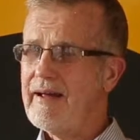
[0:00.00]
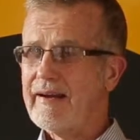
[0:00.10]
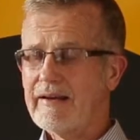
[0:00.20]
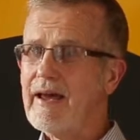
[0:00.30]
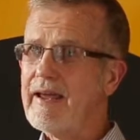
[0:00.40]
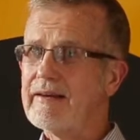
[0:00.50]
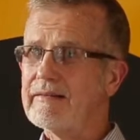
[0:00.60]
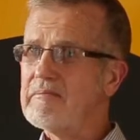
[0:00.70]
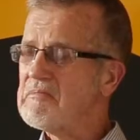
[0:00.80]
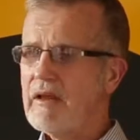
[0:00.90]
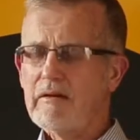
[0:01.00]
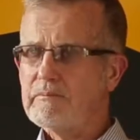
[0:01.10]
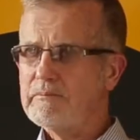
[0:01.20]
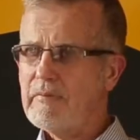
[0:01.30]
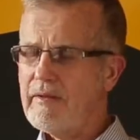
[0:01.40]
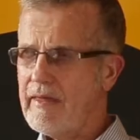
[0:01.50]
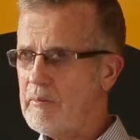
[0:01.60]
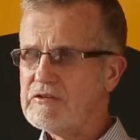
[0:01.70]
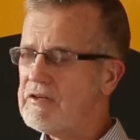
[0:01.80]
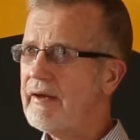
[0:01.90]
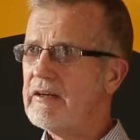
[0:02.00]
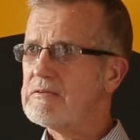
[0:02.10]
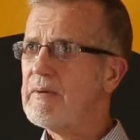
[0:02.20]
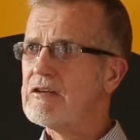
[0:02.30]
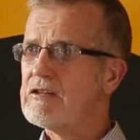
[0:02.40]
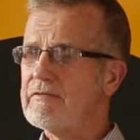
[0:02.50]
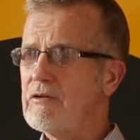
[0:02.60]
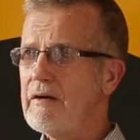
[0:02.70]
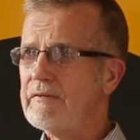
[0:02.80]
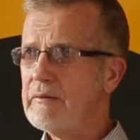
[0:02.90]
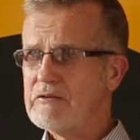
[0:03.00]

Again, that was the only expense involved.